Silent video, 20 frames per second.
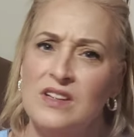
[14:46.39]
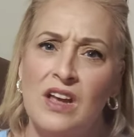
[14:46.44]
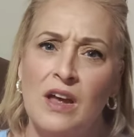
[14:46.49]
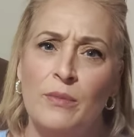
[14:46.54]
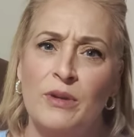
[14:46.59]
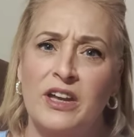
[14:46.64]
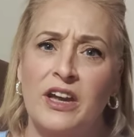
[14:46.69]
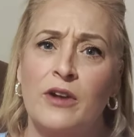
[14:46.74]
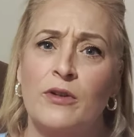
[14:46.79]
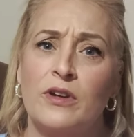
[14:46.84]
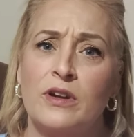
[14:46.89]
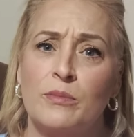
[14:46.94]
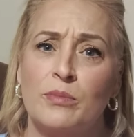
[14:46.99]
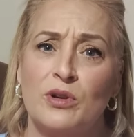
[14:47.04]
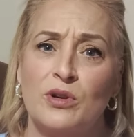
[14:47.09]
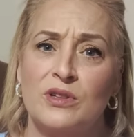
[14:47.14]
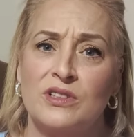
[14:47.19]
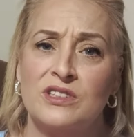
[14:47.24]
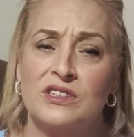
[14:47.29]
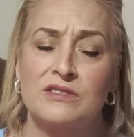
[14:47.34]
I'm a caring
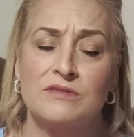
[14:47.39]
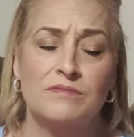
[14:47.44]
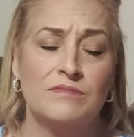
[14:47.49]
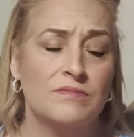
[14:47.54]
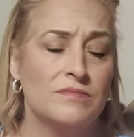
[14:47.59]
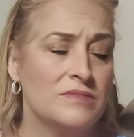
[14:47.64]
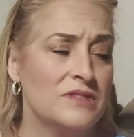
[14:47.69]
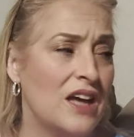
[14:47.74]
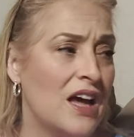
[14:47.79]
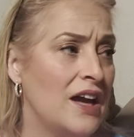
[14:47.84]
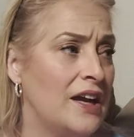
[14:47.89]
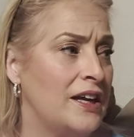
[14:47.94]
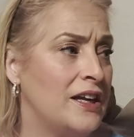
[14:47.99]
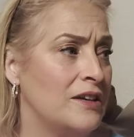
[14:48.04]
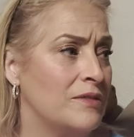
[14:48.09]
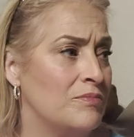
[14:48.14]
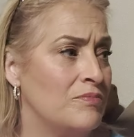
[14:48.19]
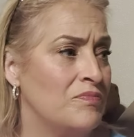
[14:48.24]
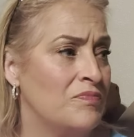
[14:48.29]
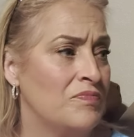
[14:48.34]
person. I
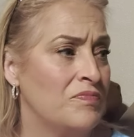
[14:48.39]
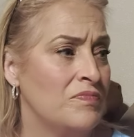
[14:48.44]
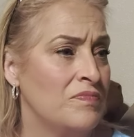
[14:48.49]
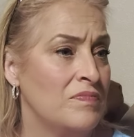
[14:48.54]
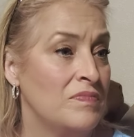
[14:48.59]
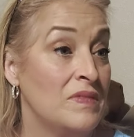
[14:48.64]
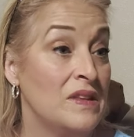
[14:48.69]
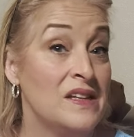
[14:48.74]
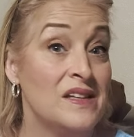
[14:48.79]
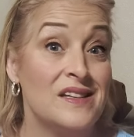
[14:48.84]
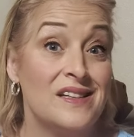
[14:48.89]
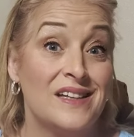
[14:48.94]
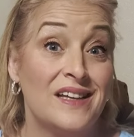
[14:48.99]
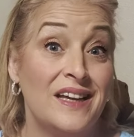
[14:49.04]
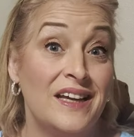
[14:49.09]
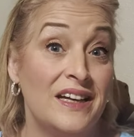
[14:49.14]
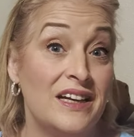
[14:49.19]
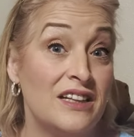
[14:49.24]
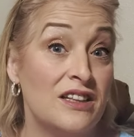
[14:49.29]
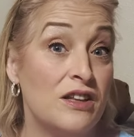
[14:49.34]
am.
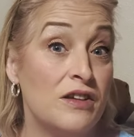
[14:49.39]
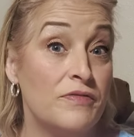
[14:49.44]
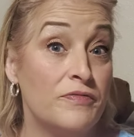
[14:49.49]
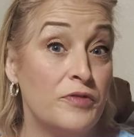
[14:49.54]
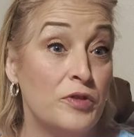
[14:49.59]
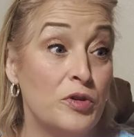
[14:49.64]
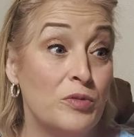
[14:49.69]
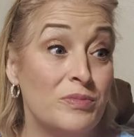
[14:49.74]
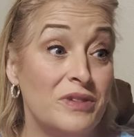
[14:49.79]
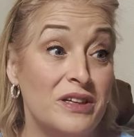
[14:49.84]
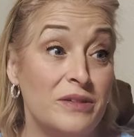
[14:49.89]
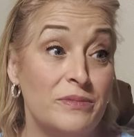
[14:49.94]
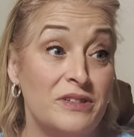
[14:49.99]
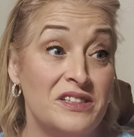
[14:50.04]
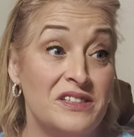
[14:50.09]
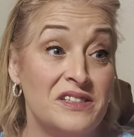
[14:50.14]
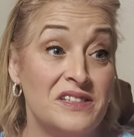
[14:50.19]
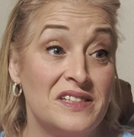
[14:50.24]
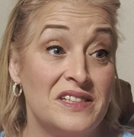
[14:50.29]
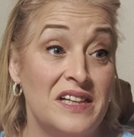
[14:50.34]
And I love fur
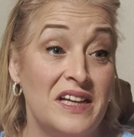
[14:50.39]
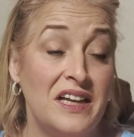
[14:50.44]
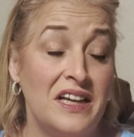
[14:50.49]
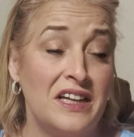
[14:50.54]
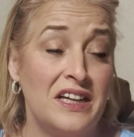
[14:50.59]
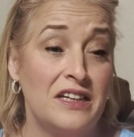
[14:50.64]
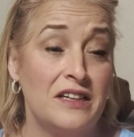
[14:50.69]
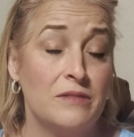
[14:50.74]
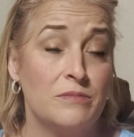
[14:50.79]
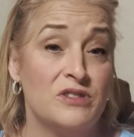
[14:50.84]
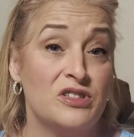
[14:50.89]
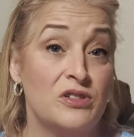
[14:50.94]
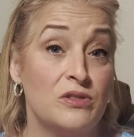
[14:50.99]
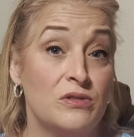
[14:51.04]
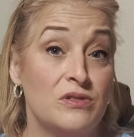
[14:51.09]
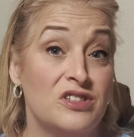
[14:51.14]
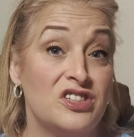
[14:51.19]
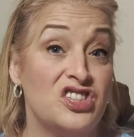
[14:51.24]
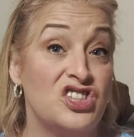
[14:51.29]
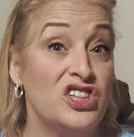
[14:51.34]
babies. And I'm
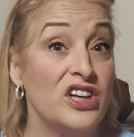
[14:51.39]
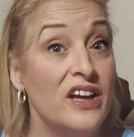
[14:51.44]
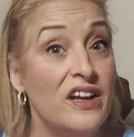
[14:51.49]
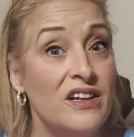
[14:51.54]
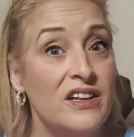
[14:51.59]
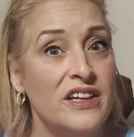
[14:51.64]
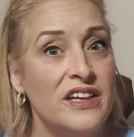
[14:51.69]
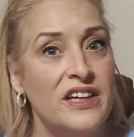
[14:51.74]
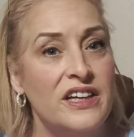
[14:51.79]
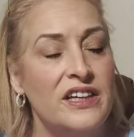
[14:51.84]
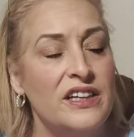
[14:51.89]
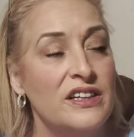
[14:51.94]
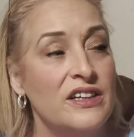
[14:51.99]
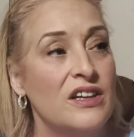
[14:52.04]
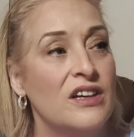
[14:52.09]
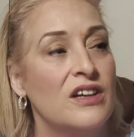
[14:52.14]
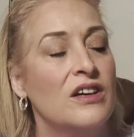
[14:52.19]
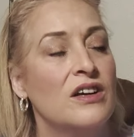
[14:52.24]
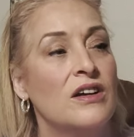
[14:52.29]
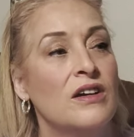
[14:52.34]
so
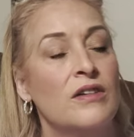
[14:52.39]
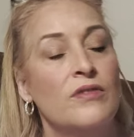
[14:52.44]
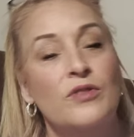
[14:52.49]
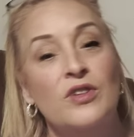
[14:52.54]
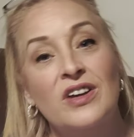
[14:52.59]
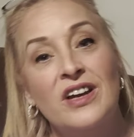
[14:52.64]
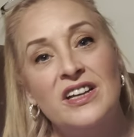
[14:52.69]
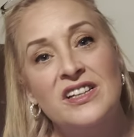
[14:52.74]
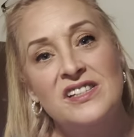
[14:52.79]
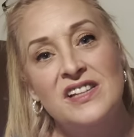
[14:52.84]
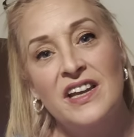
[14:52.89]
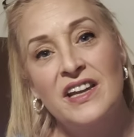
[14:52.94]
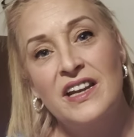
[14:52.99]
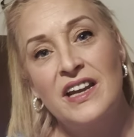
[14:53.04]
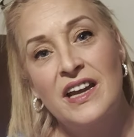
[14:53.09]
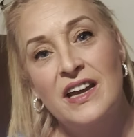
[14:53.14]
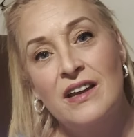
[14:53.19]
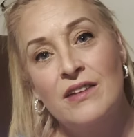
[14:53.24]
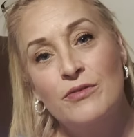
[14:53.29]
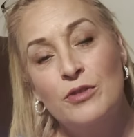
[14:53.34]
jelly of you guys that
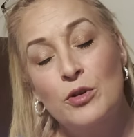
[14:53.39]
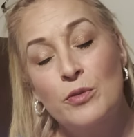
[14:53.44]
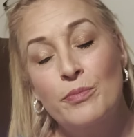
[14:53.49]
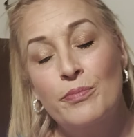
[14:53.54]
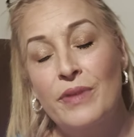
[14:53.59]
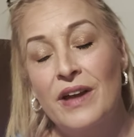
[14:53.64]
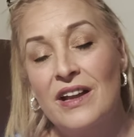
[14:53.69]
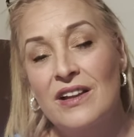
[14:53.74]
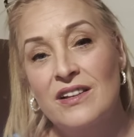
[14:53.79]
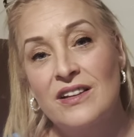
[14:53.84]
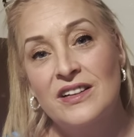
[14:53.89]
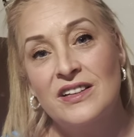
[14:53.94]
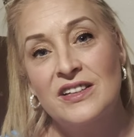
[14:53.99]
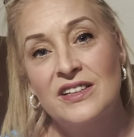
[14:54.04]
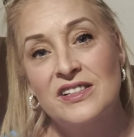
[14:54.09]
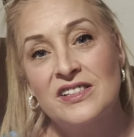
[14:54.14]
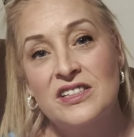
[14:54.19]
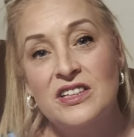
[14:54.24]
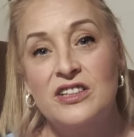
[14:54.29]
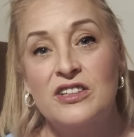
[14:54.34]
have your
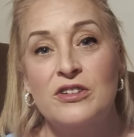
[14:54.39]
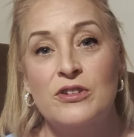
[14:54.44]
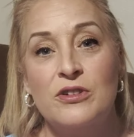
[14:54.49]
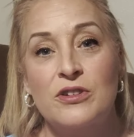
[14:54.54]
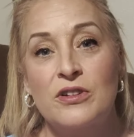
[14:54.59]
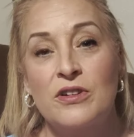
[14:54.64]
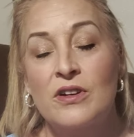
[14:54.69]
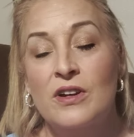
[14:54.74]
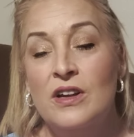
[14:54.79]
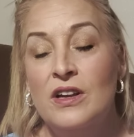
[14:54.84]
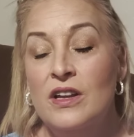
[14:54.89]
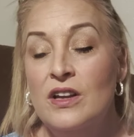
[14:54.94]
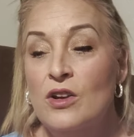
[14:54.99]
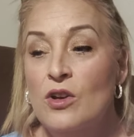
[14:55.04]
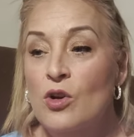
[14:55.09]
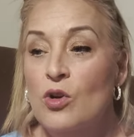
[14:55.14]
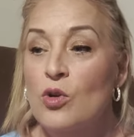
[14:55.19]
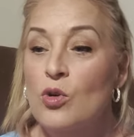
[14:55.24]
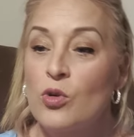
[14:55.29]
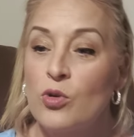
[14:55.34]
Bellas and your
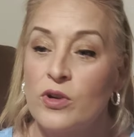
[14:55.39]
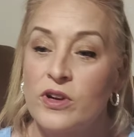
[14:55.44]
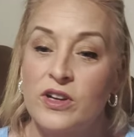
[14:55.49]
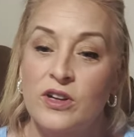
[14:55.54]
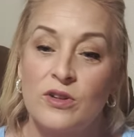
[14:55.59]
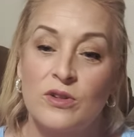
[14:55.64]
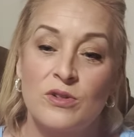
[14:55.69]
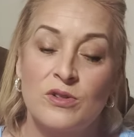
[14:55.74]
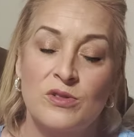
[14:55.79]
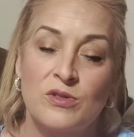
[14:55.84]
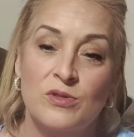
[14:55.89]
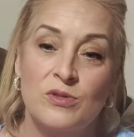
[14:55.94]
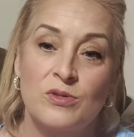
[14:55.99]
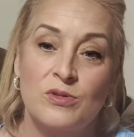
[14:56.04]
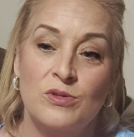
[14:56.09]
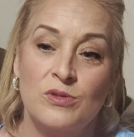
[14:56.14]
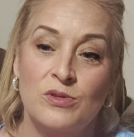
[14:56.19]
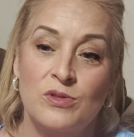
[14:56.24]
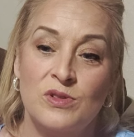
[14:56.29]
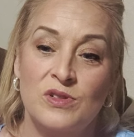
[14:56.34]

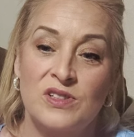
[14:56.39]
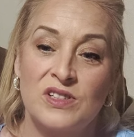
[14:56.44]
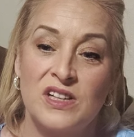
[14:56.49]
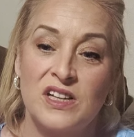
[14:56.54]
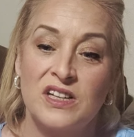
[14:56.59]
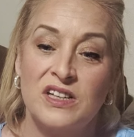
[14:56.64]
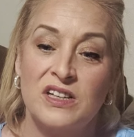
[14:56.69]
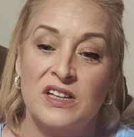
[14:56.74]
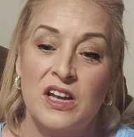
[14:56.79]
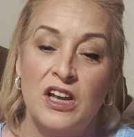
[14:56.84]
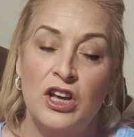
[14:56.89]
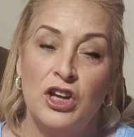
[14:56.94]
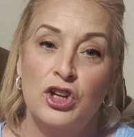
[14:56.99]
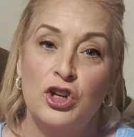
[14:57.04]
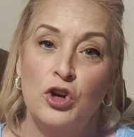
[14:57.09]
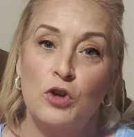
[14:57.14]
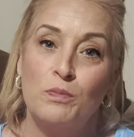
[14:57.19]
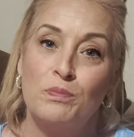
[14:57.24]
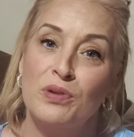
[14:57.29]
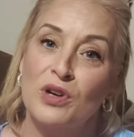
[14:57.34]
Oreos and
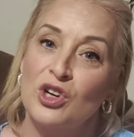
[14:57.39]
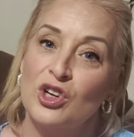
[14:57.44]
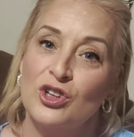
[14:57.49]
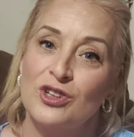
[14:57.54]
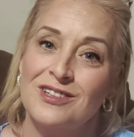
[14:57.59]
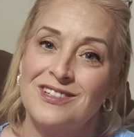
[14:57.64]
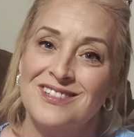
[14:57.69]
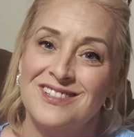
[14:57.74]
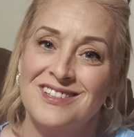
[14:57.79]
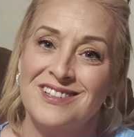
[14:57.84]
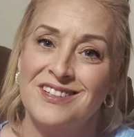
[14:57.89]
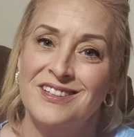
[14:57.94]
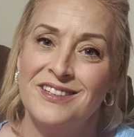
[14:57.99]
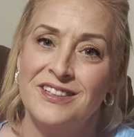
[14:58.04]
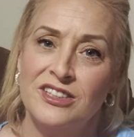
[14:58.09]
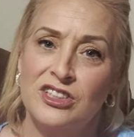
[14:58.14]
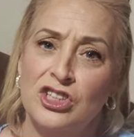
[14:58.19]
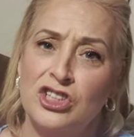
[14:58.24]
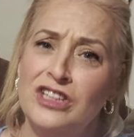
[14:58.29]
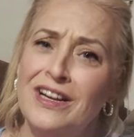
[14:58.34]
your
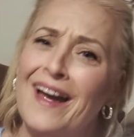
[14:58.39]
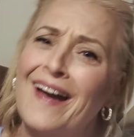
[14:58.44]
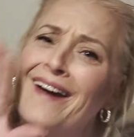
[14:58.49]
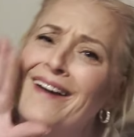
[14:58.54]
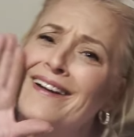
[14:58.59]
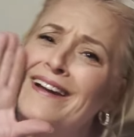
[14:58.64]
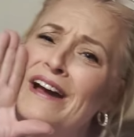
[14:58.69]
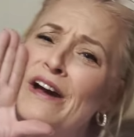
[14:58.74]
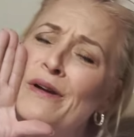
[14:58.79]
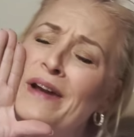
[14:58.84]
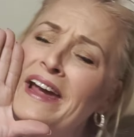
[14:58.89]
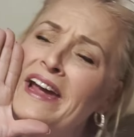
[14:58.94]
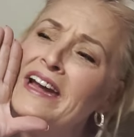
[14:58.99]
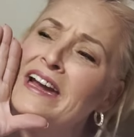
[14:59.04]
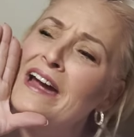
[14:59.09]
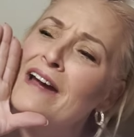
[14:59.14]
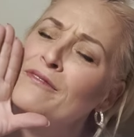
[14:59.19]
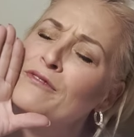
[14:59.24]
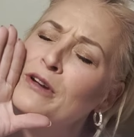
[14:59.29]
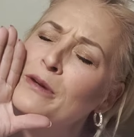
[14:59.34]
Percy's. Shout out,
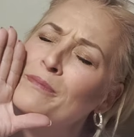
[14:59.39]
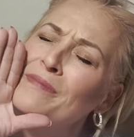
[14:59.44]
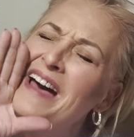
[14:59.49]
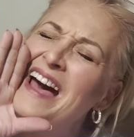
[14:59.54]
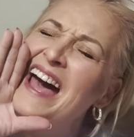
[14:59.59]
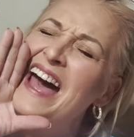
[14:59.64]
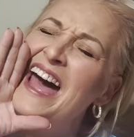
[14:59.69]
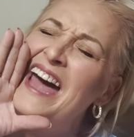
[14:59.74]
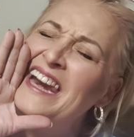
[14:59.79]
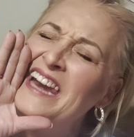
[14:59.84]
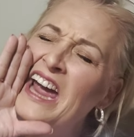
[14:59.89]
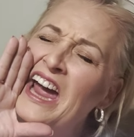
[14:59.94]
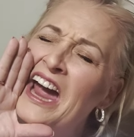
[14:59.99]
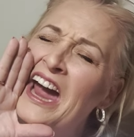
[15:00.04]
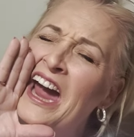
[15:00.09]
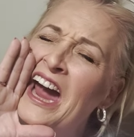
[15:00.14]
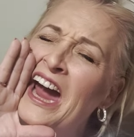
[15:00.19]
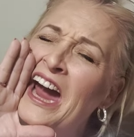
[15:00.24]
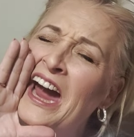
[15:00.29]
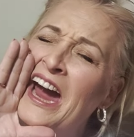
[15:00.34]
hey
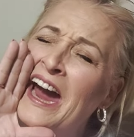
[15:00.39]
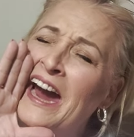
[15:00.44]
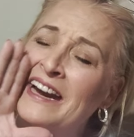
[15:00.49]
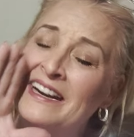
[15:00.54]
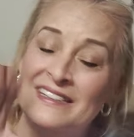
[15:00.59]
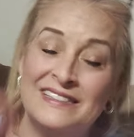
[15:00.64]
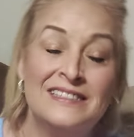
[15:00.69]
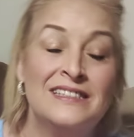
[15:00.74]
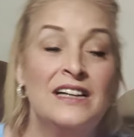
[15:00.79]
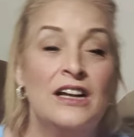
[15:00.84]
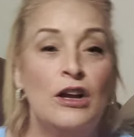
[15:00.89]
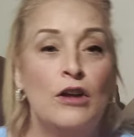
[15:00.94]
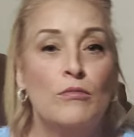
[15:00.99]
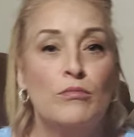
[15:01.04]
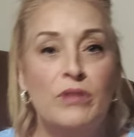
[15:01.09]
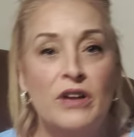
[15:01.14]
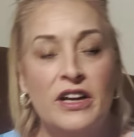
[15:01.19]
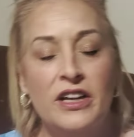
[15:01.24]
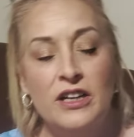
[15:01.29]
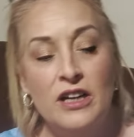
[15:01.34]
everybody!
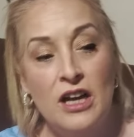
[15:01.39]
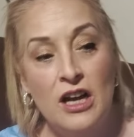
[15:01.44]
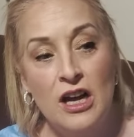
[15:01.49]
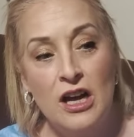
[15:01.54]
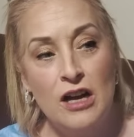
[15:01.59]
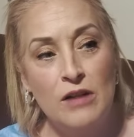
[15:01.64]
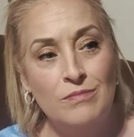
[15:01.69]
But